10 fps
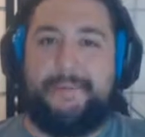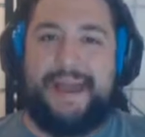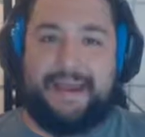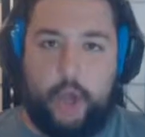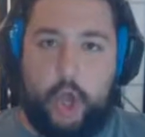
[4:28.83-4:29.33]

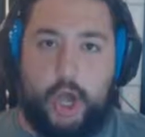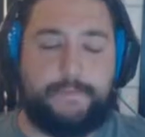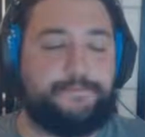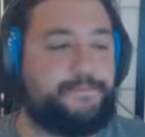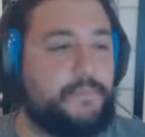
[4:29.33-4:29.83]
back on.
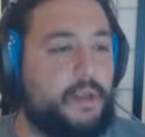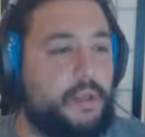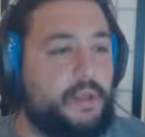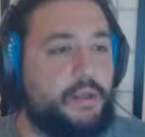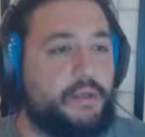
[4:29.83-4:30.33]

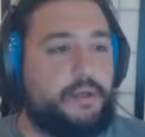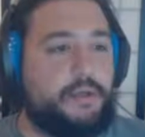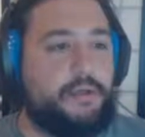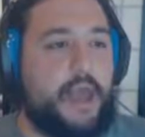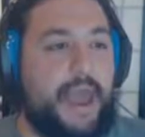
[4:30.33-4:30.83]

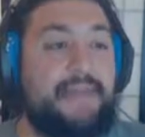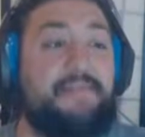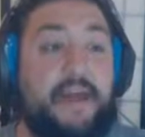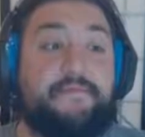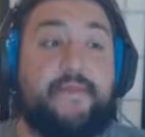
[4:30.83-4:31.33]
And
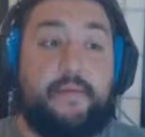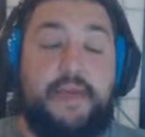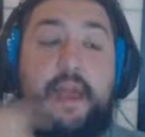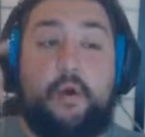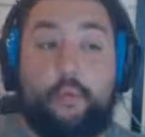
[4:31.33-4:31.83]
then from
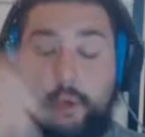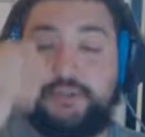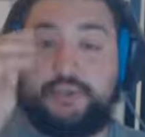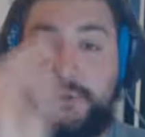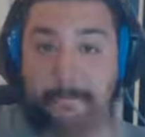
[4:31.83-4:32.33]
there,
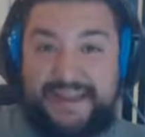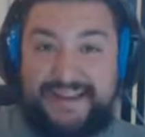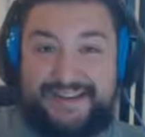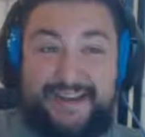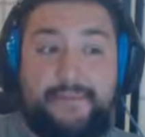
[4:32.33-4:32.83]
once you
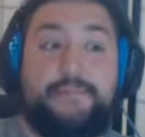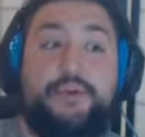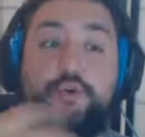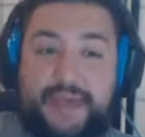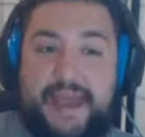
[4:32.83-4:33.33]
beat him,
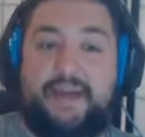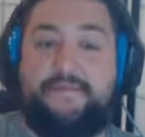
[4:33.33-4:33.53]
you can't